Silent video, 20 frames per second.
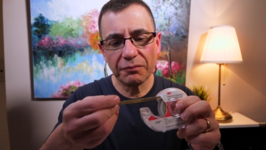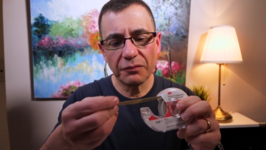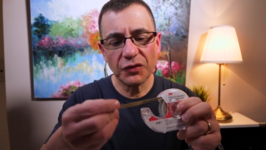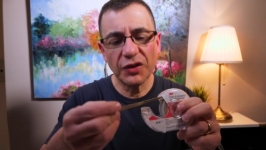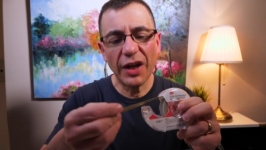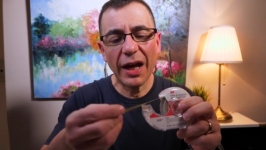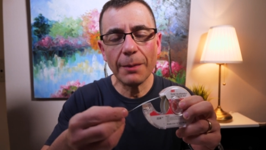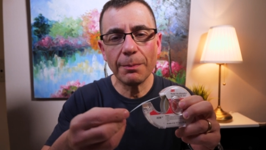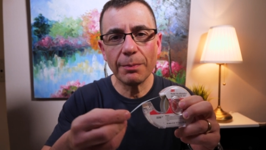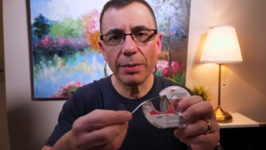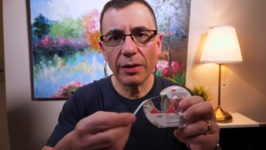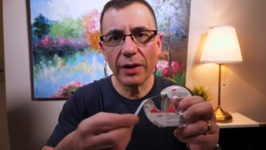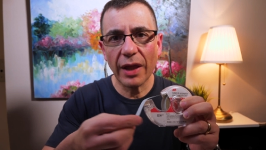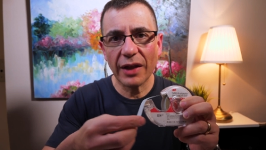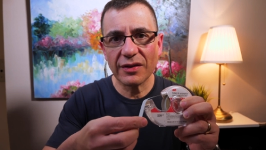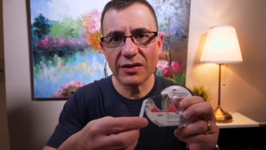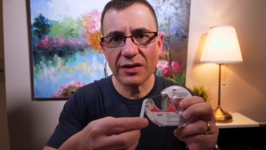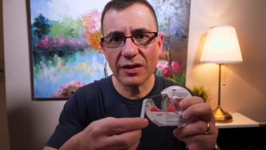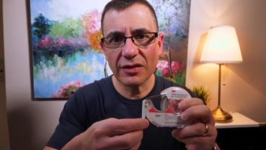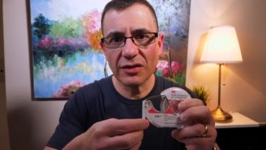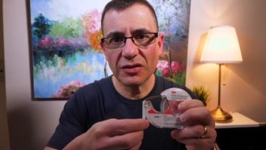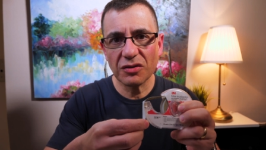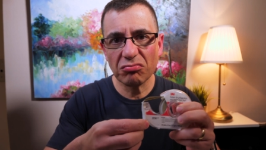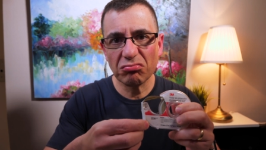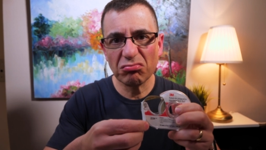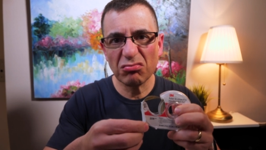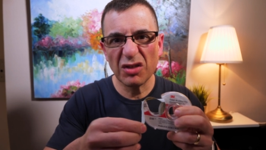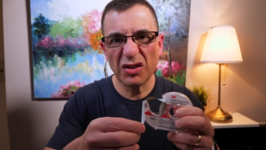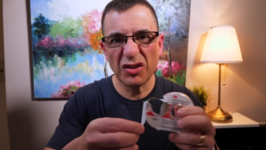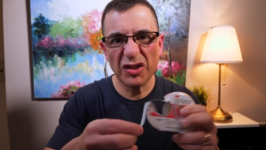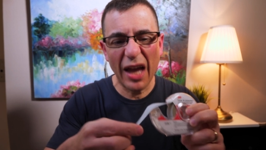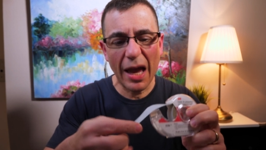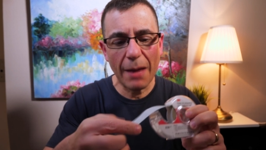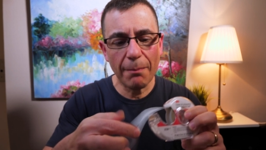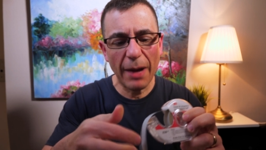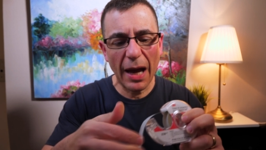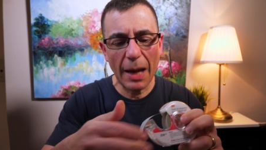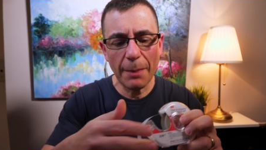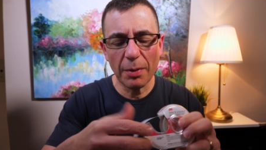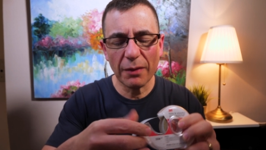tape. That's a
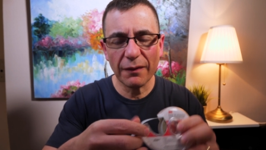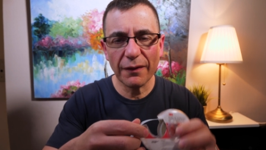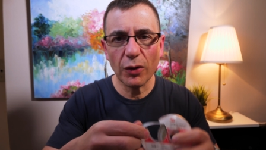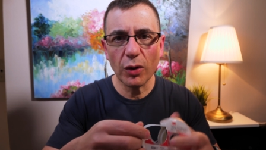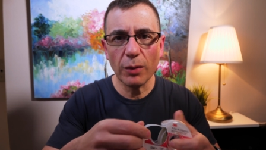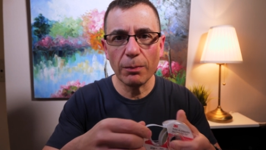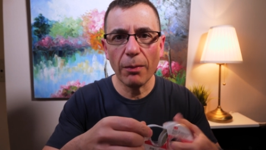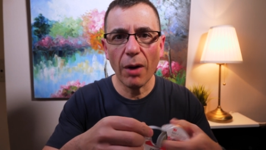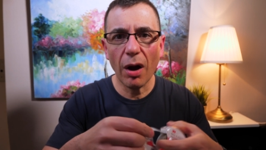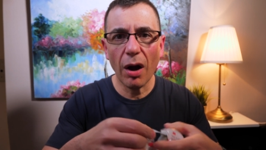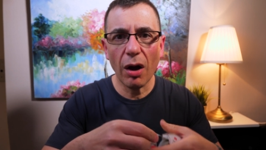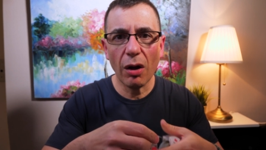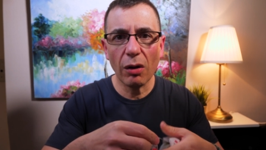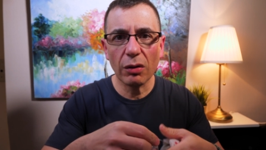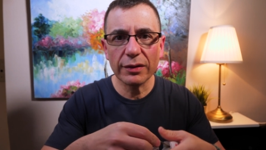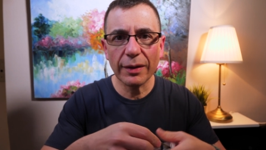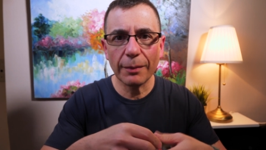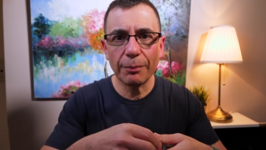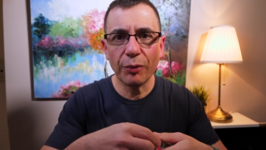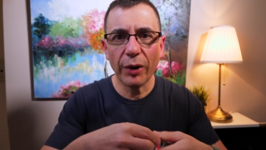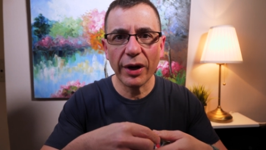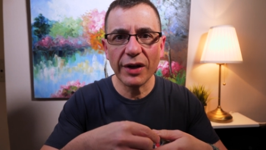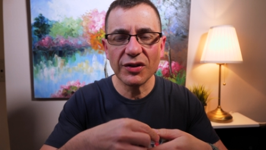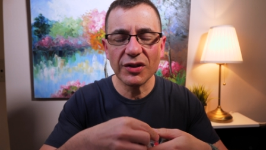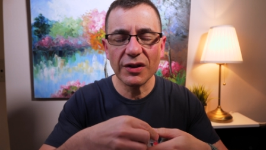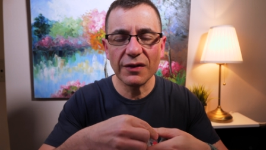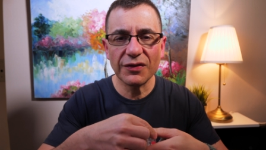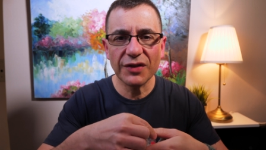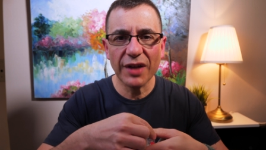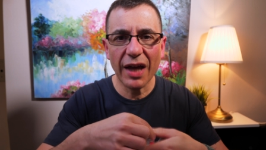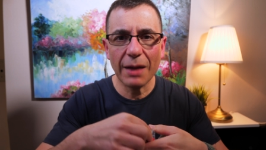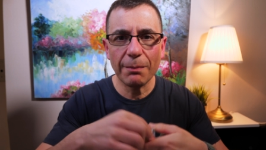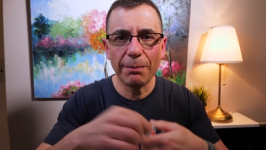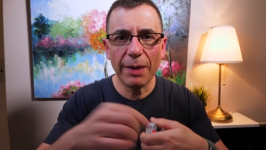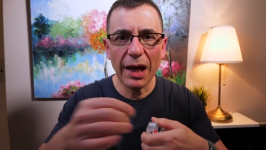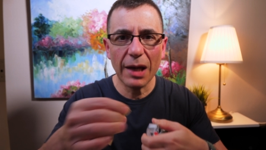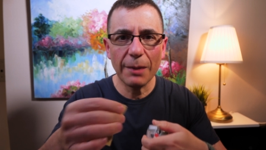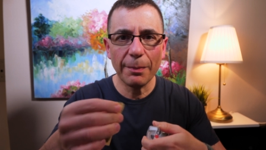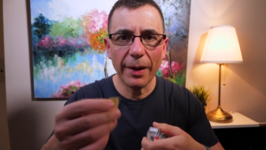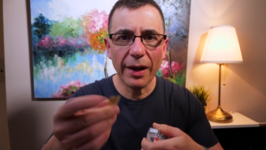sandpaper, very mild, abrasive
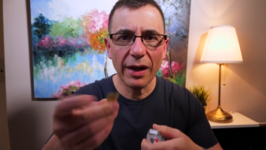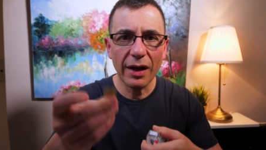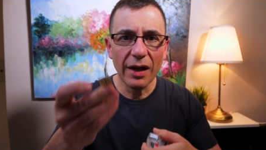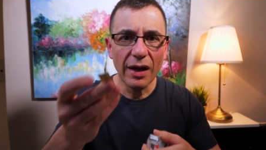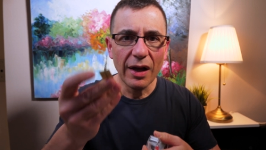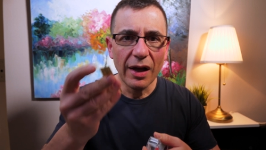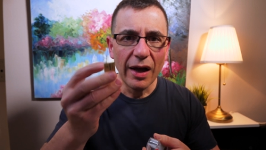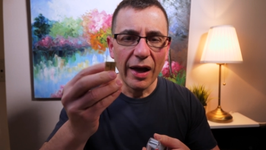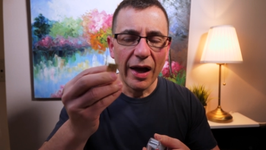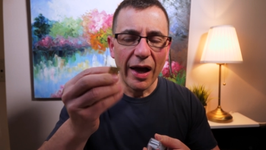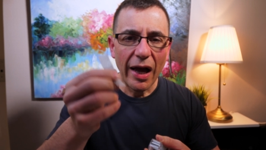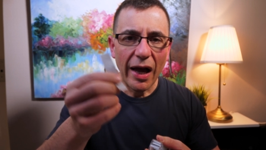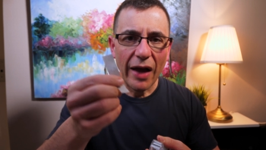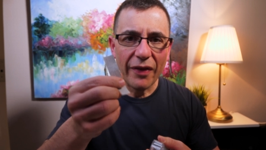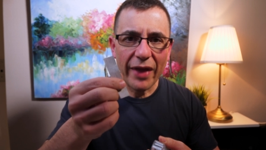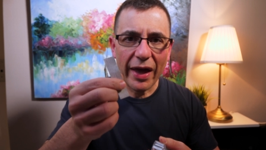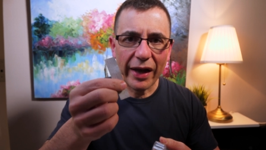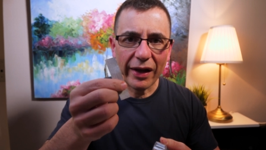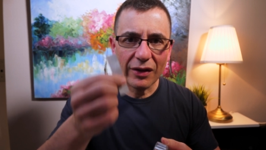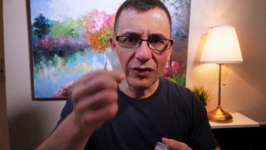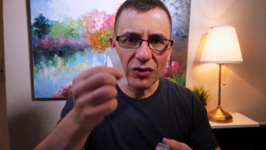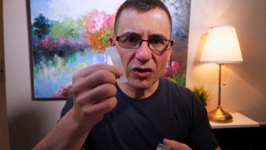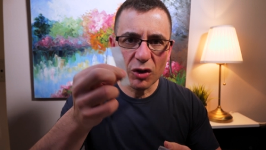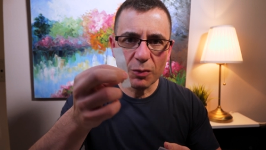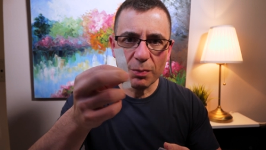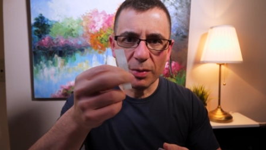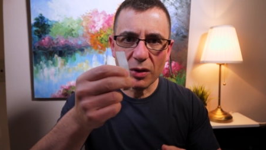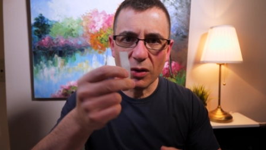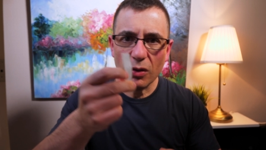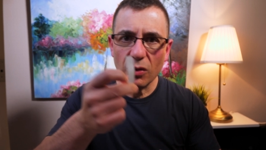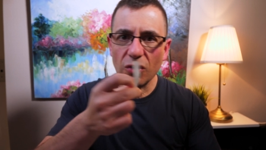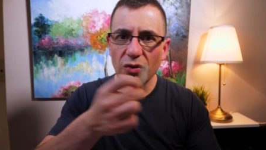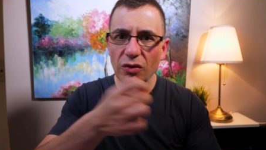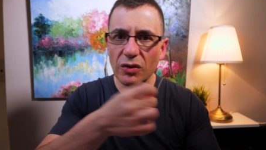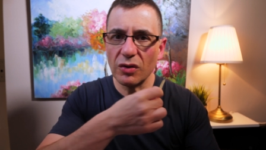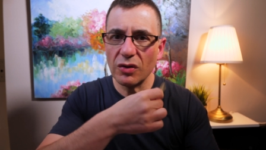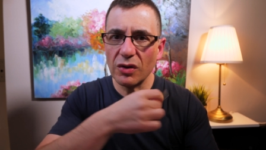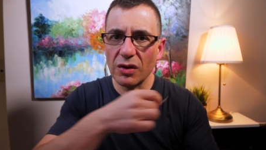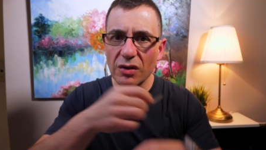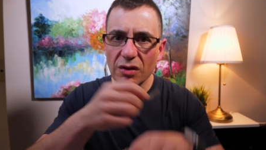sandpaper. And that can just be used
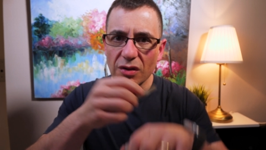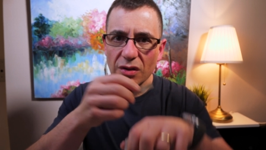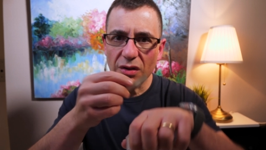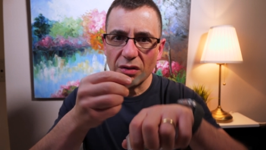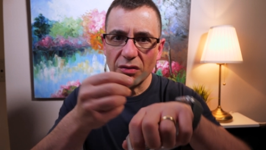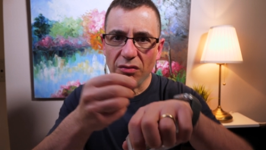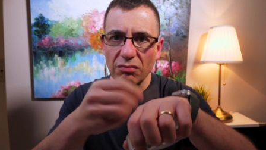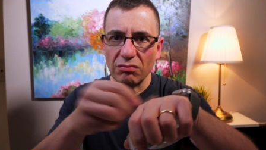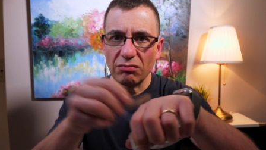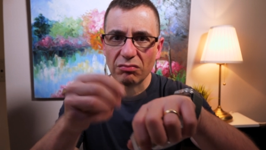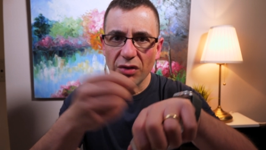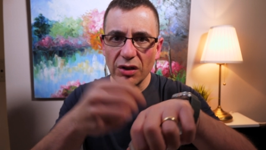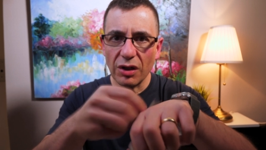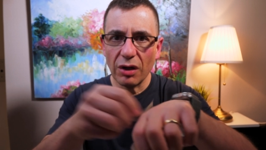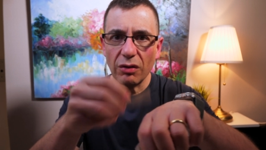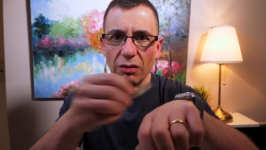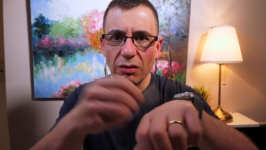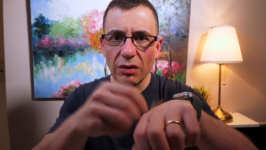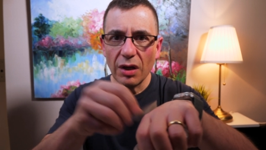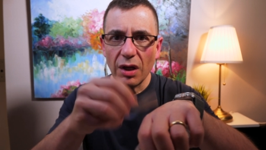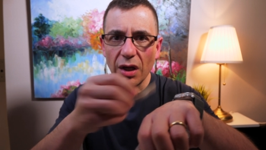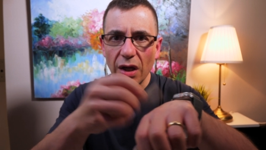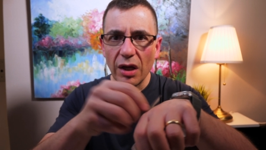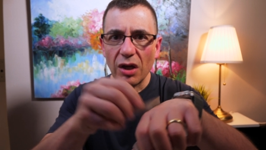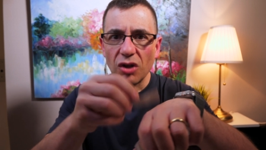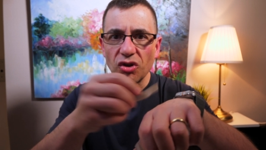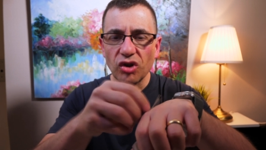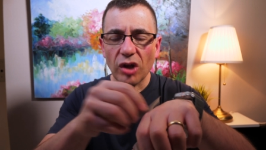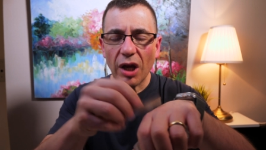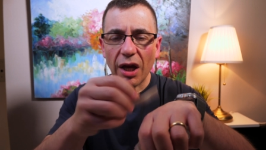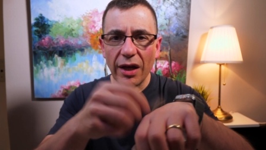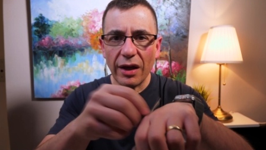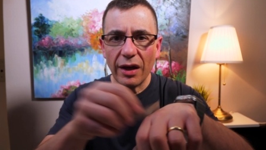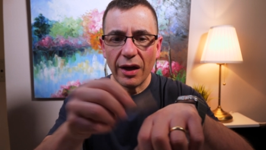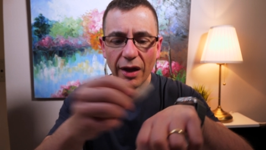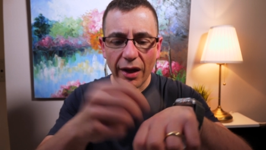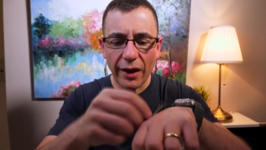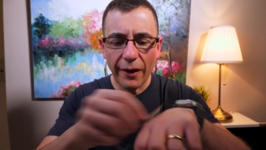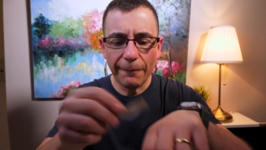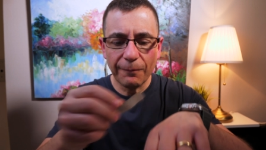to just, you know, shave,
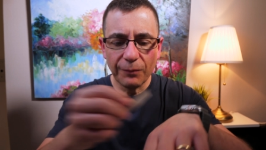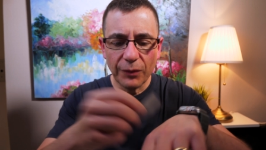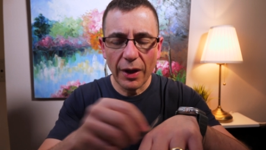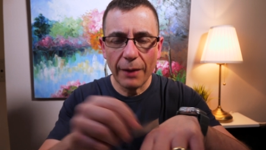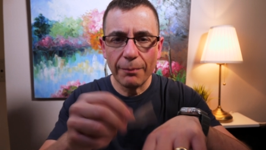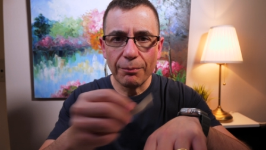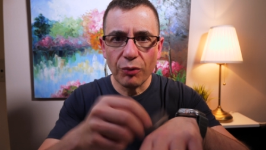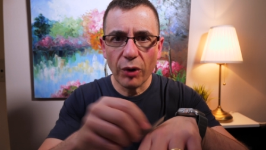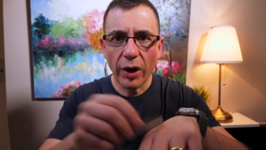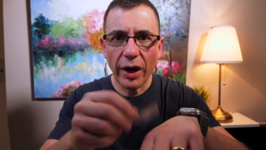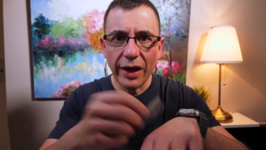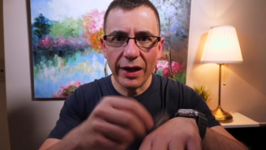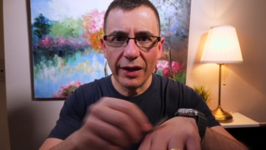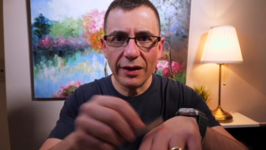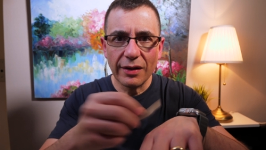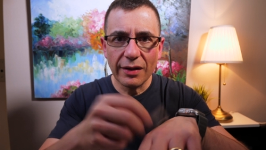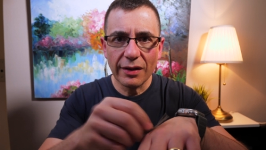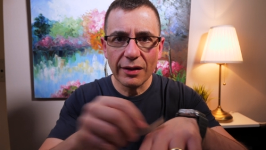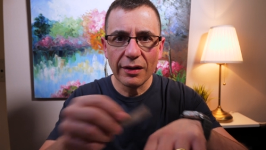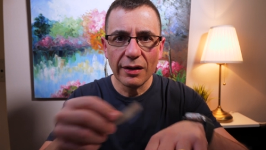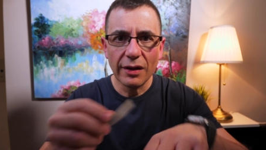um, abrade